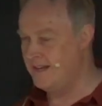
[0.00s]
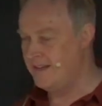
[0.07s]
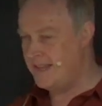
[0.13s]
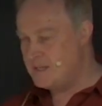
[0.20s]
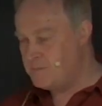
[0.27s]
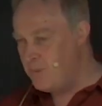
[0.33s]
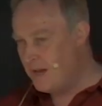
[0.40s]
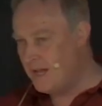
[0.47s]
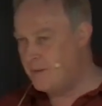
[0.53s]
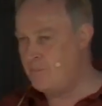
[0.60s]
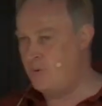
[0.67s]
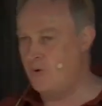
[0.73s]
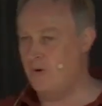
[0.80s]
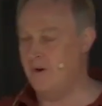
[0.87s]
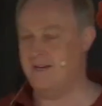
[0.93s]
There's blood
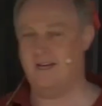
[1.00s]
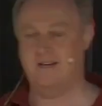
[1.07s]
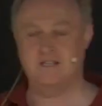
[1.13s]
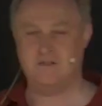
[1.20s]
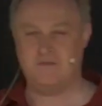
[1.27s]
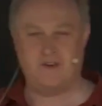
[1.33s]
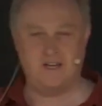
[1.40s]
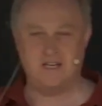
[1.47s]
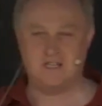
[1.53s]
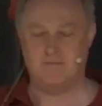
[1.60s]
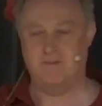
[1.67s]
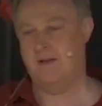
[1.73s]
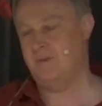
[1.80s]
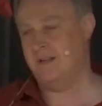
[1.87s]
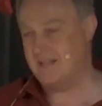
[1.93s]
pouring down his face,
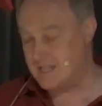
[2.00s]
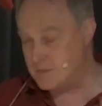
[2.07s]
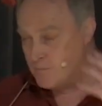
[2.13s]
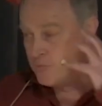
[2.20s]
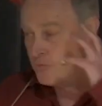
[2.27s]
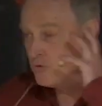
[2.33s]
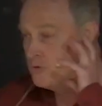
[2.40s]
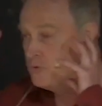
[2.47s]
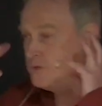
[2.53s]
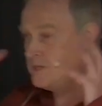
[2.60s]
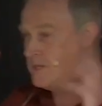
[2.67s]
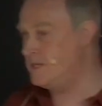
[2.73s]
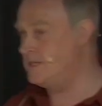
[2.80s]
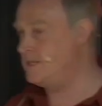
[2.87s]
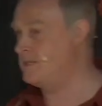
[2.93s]
maybe. There's
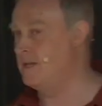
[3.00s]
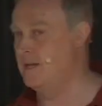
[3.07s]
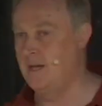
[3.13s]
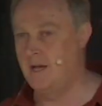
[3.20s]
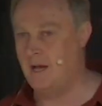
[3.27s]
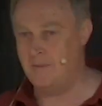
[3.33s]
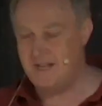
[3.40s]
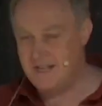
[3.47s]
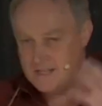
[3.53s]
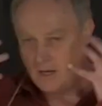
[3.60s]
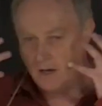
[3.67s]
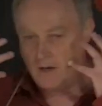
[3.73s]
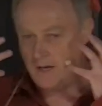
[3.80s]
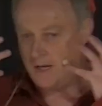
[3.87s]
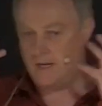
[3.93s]
bruises. I mean, his
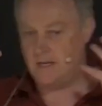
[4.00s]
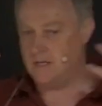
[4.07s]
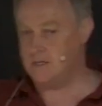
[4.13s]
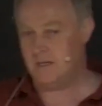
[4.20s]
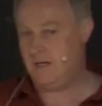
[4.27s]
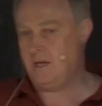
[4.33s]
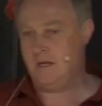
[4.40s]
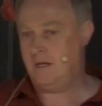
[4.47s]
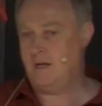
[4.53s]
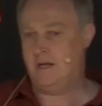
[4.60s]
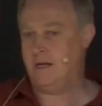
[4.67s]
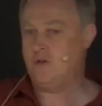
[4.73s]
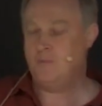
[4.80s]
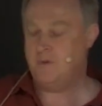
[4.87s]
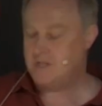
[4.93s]
eyes, you know,
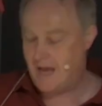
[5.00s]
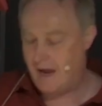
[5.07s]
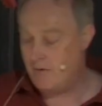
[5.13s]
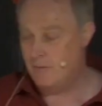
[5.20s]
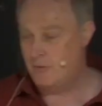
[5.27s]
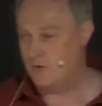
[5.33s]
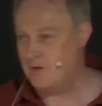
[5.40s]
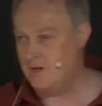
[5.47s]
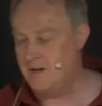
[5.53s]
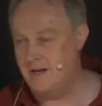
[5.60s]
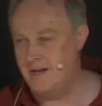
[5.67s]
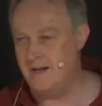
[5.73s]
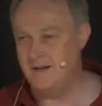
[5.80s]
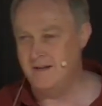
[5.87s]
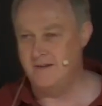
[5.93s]
it could be terrible, couldn't
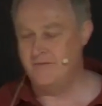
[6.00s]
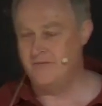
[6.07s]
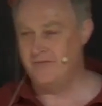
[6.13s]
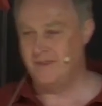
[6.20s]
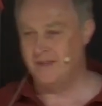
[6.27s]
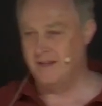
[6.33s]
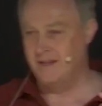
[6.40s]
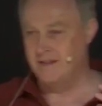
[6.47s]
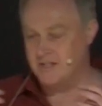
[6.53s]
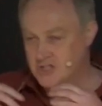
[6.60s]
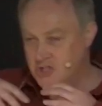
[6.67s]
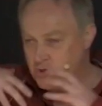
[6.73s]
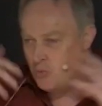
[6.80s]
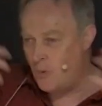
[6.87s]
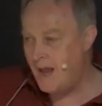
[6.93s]
it? The
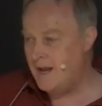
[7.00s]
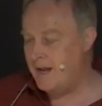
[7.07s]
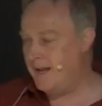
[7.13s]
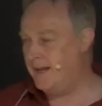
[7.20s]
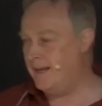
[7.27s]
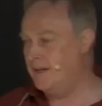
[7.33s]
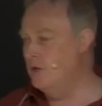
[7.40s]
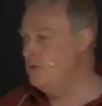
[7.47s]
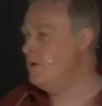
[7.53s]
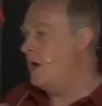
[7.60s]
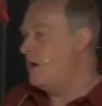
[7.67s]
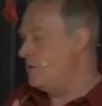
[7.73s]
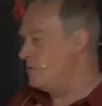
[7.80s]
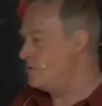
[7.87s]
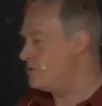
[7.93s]
swelling, who
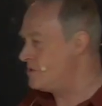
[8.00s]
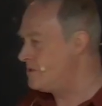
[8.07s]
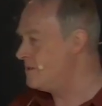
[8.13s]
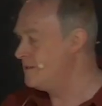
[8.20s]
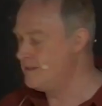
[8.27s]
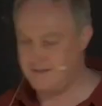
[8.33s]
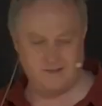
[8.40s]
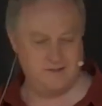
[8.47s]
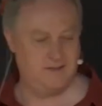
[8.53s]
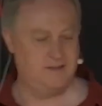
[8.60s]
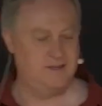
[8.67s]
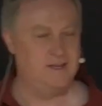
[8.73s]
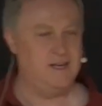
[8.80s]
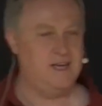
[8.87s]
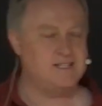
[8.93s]
knows?
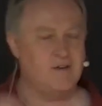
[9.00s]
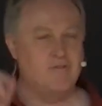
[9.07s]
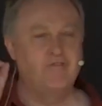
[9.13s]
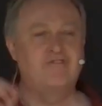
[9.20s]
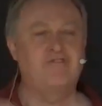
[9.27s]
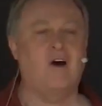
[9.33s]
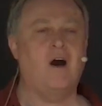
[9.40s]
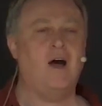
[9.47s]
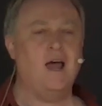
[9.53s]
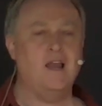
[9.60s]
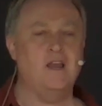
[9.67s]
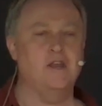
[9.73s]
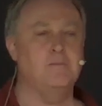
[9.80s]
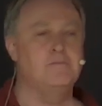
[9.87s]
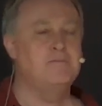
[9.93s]
It's a
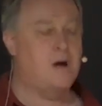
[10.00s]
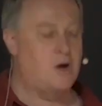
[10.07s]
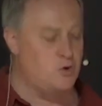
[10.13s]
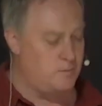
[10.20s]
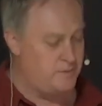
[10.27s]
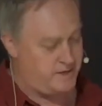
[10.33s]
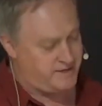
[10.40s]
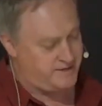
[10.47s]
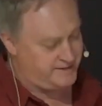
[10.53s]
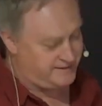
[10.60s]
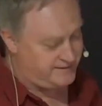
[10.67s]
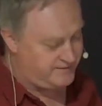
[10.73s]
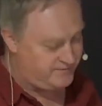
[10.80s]
violent moment.